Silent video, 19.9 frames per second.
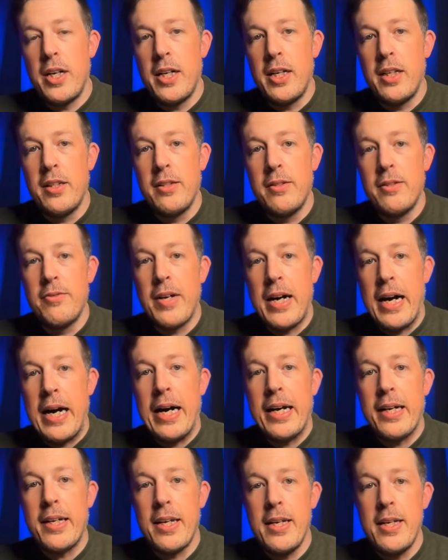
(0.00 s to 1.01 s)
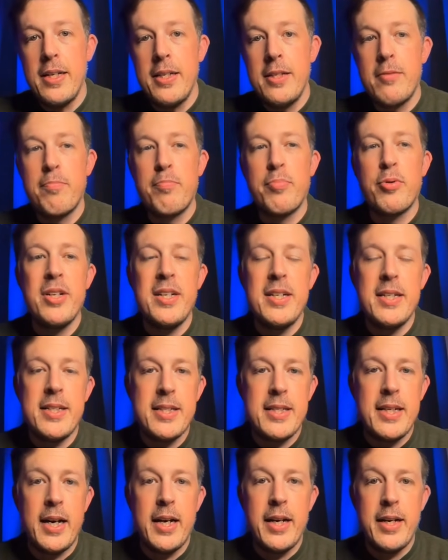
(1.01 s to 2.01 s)
of hotkeys
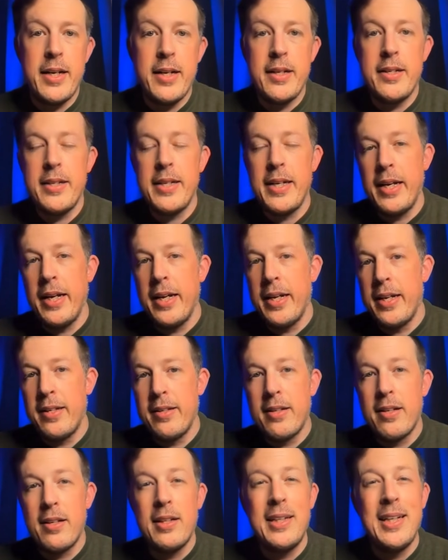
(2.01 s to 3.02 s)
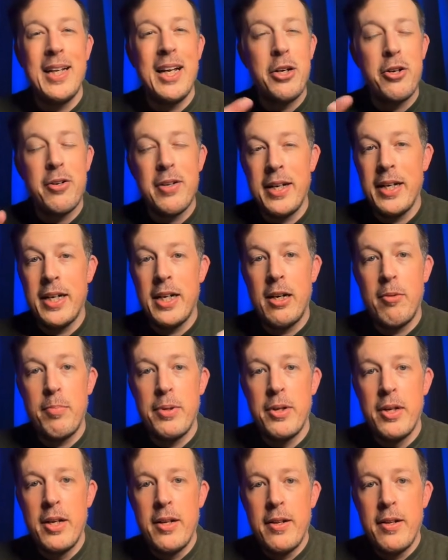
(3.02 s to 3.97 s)
pre-assigned and cluttering up